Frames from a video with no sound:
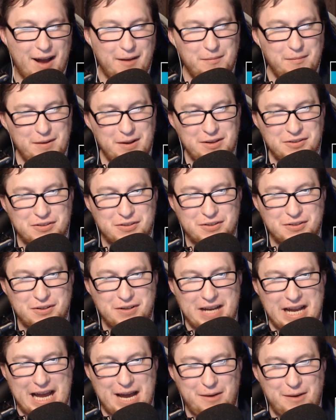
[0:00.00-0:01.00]
Not sure
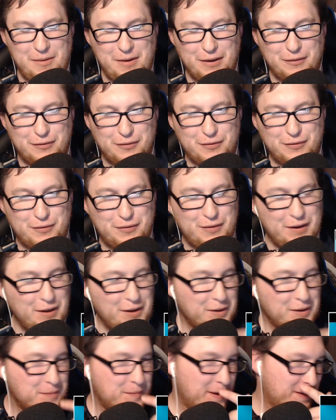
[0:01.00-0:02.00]
how I
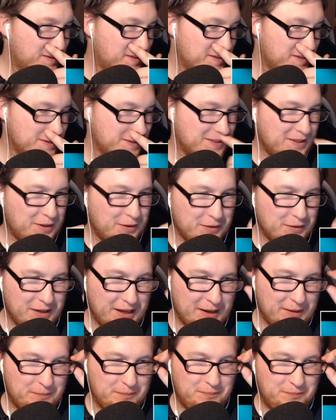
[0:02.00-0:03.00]
feel about this, though.
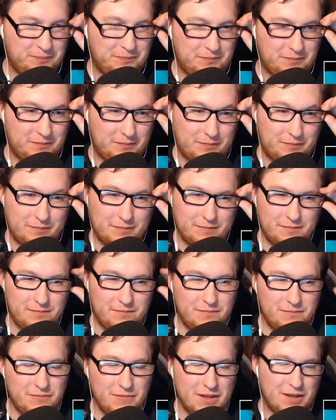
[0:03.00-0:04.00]
Like,
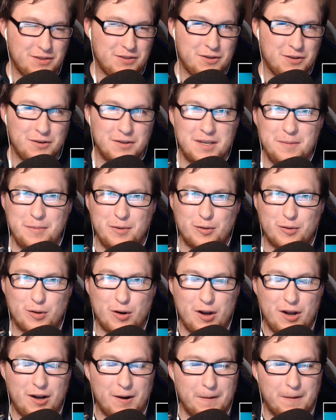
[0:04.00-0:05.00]
don't get me
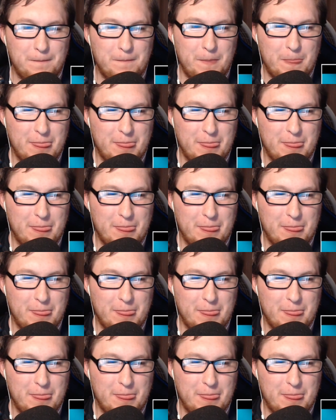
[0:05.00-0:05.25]
wrong.